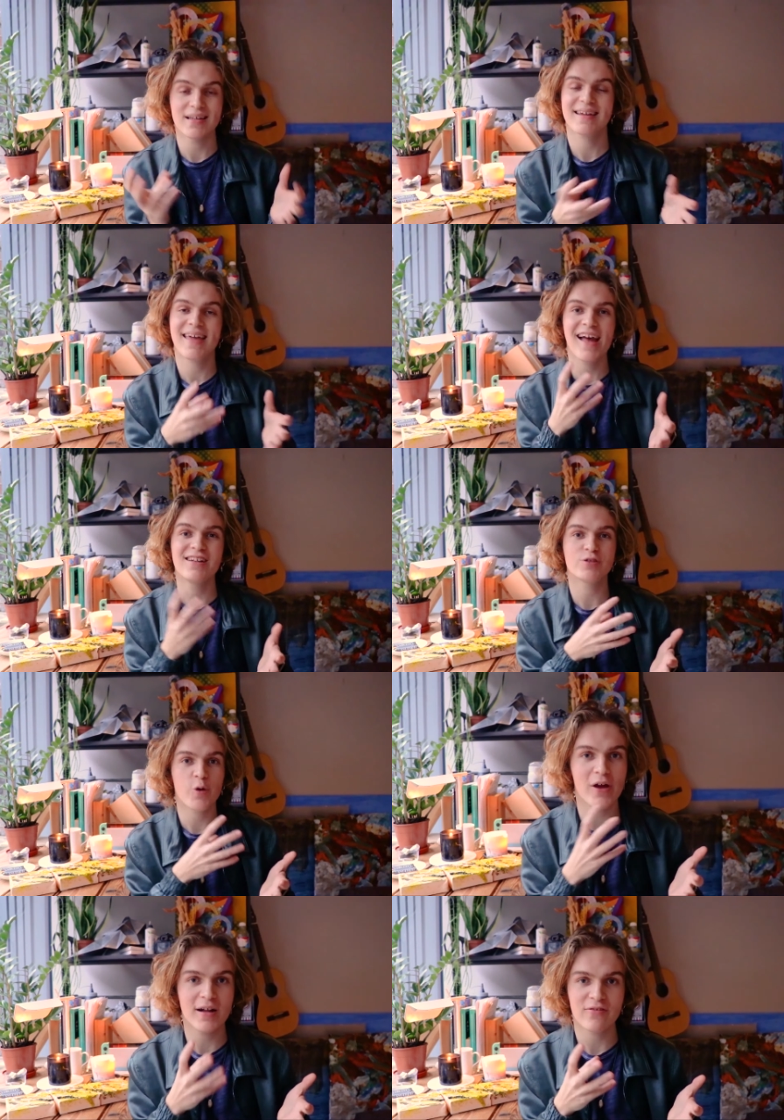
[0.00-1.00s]
again
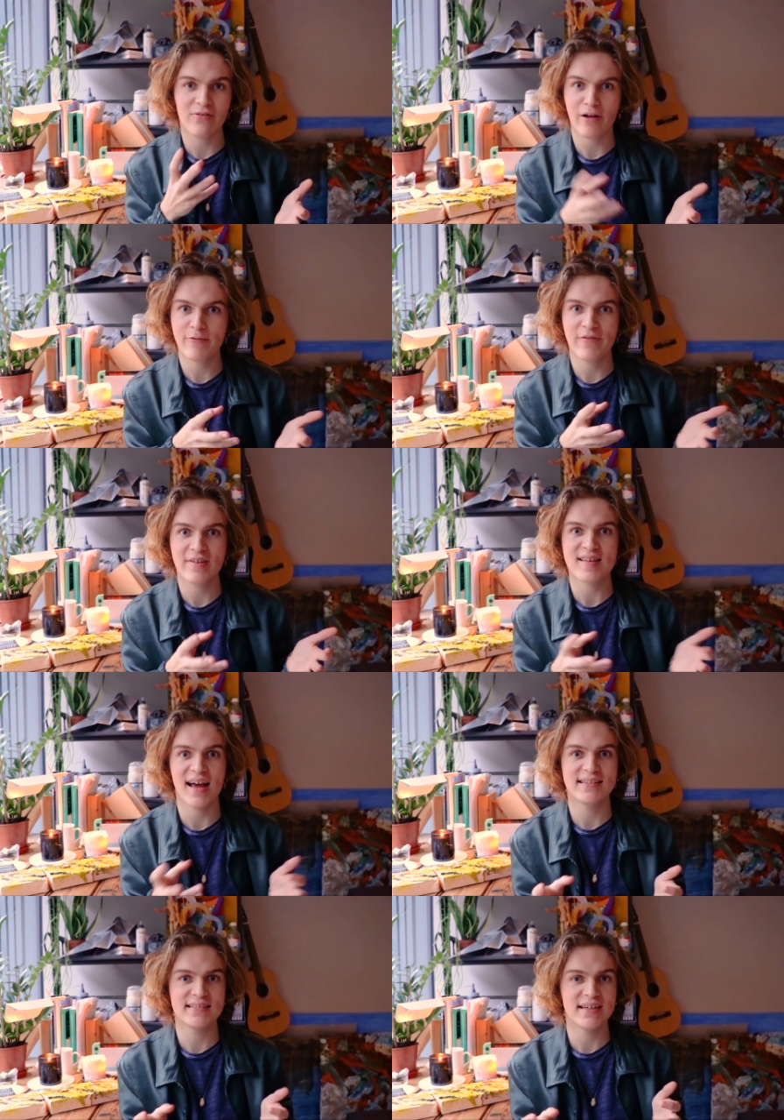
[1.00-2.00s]
toying around with this
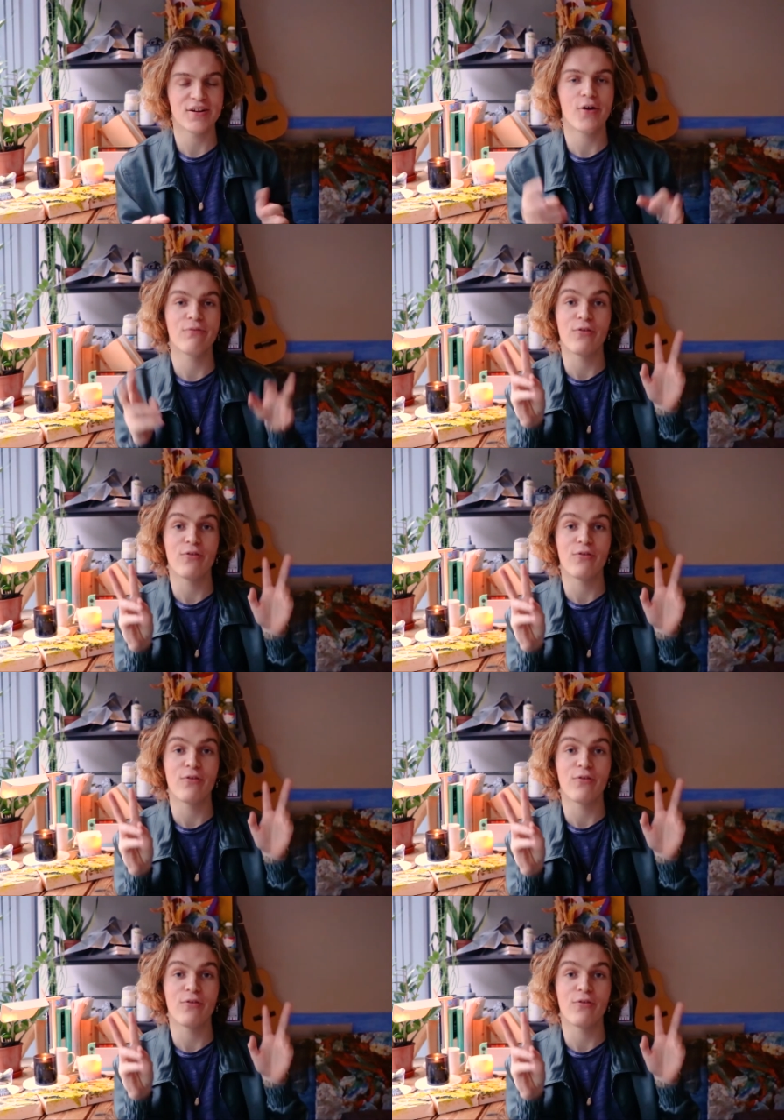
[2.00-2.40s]
idea of